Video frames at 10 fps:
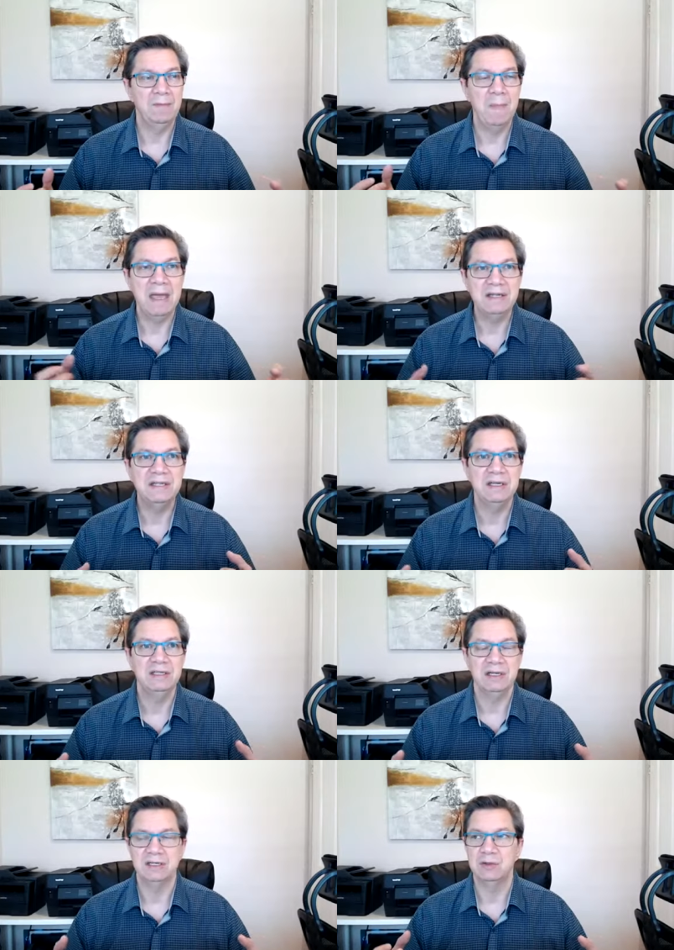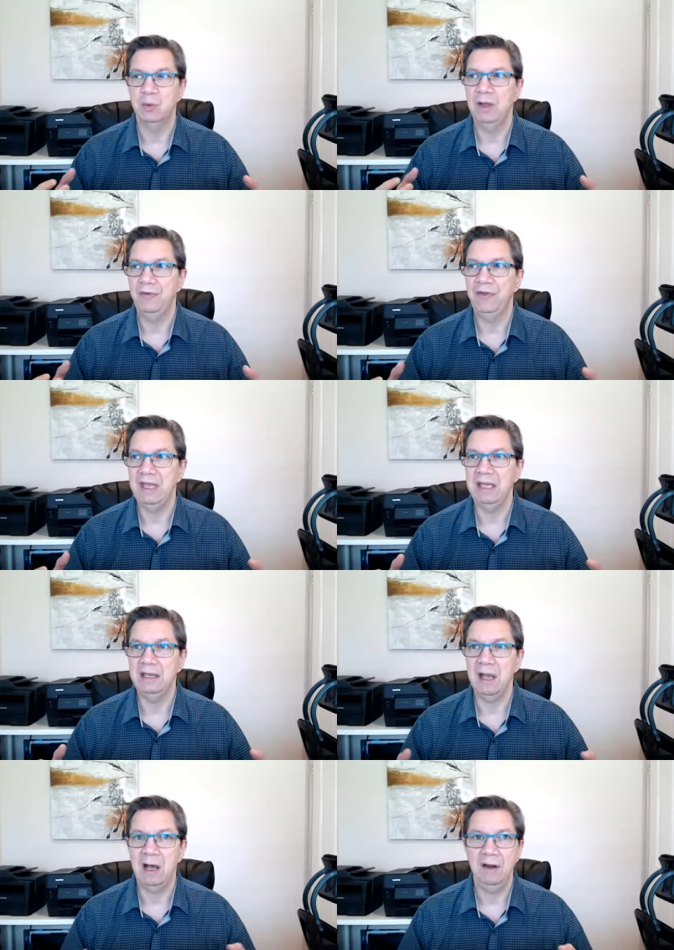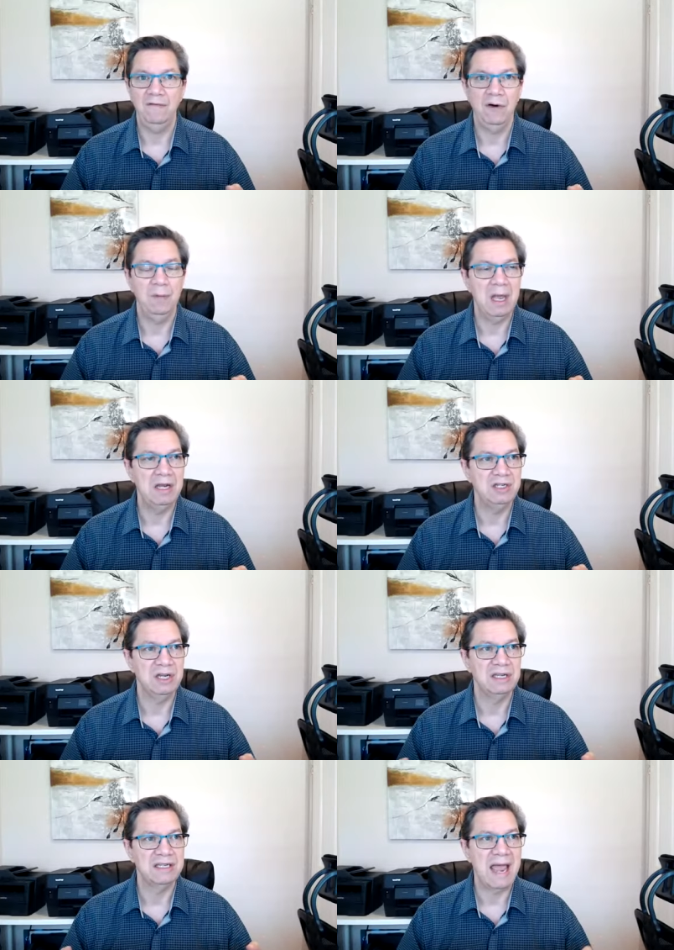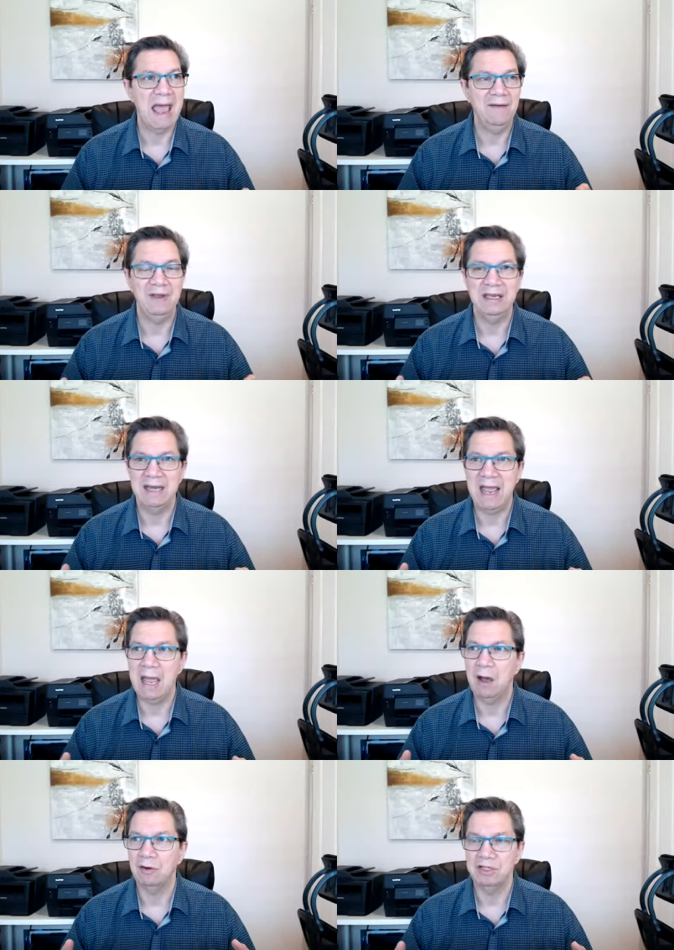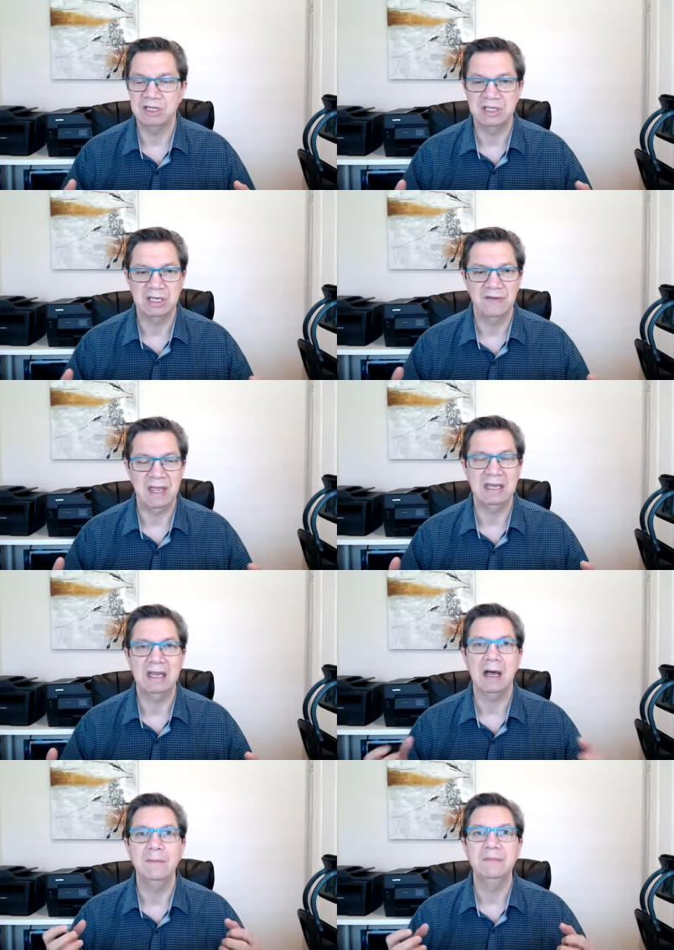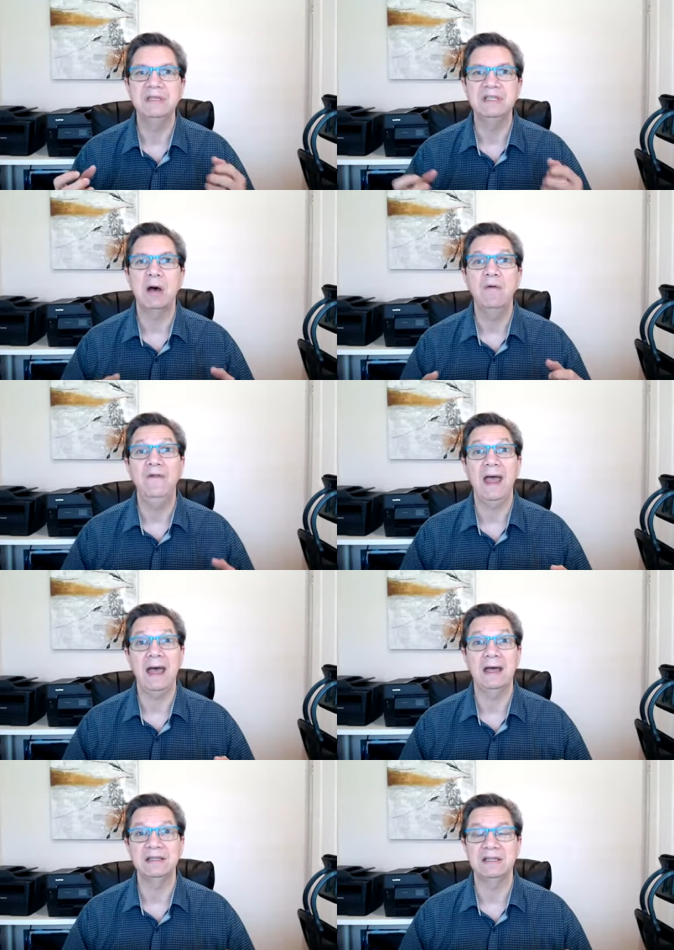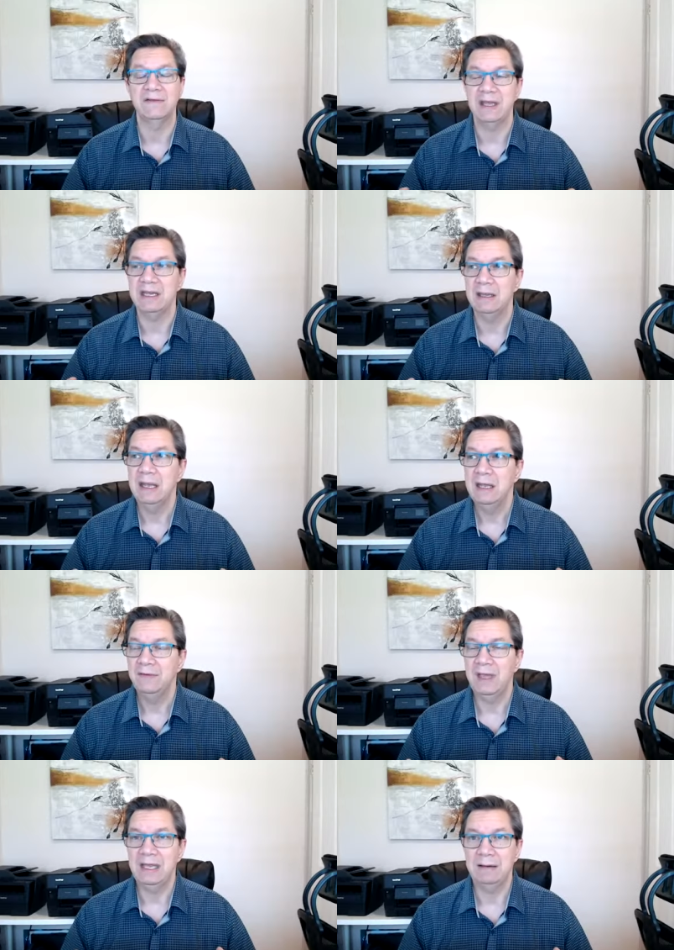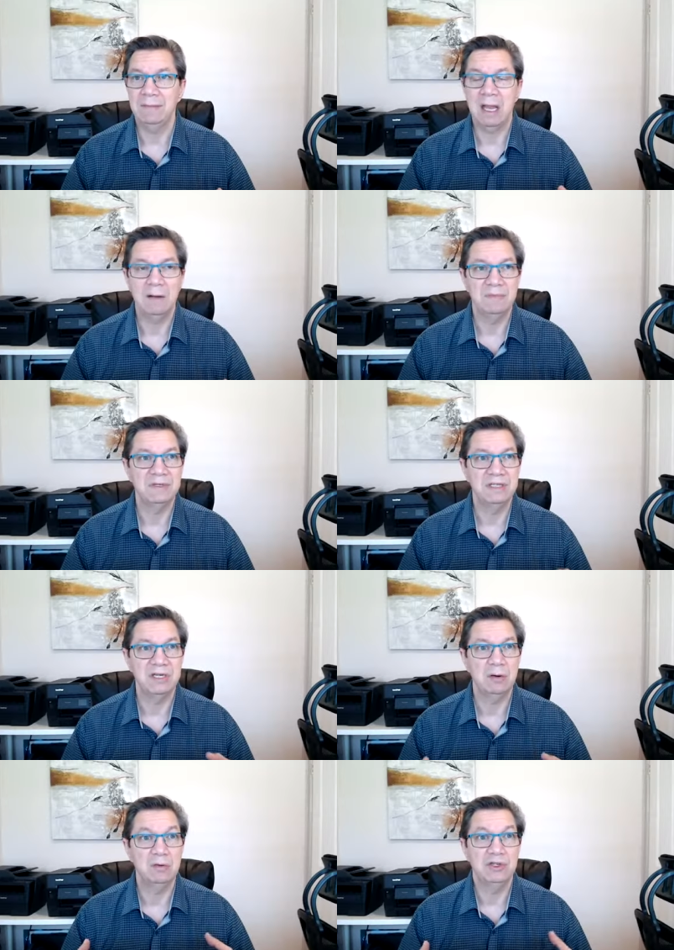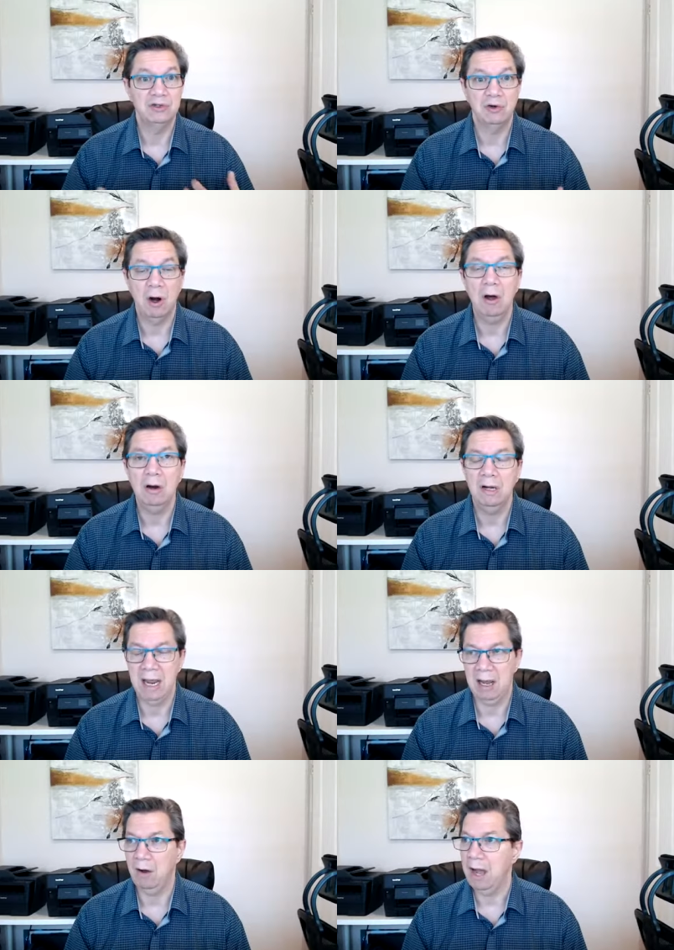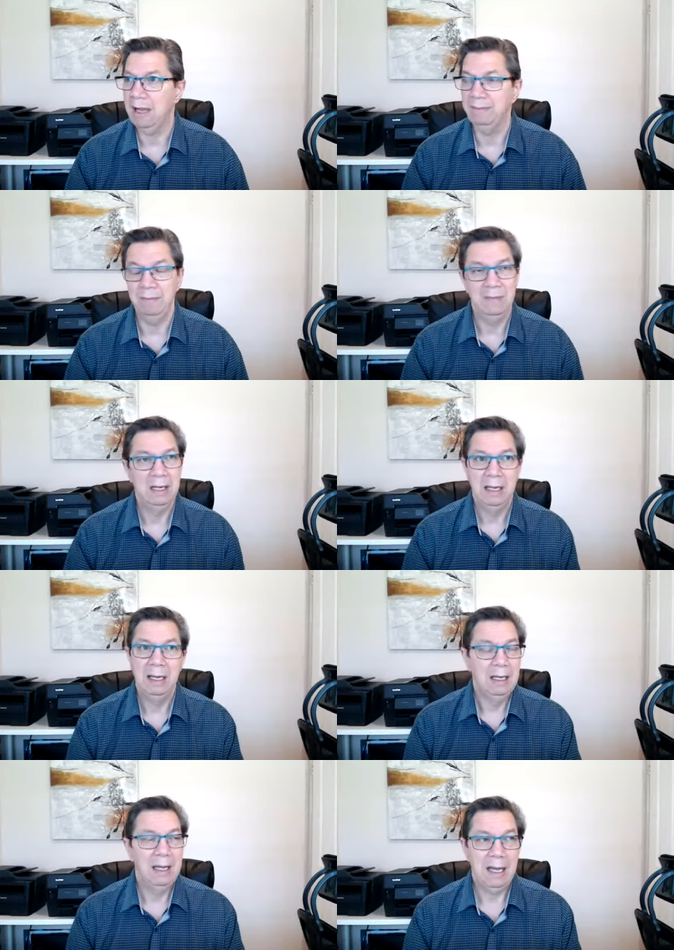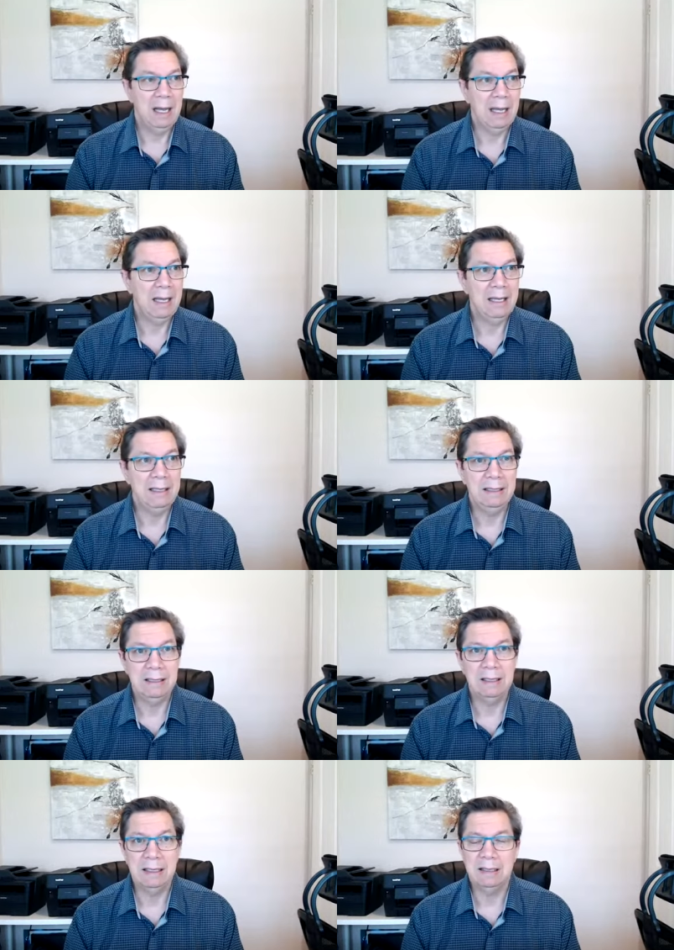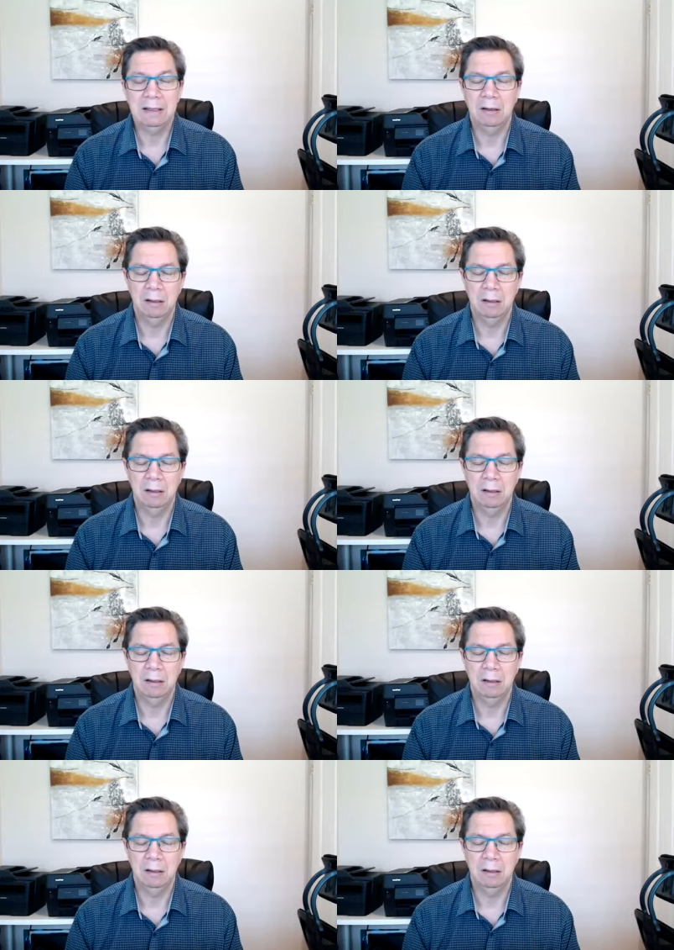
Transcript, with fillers: messages with the confirmations having now just they come so fast they they come so strong now i i it, it,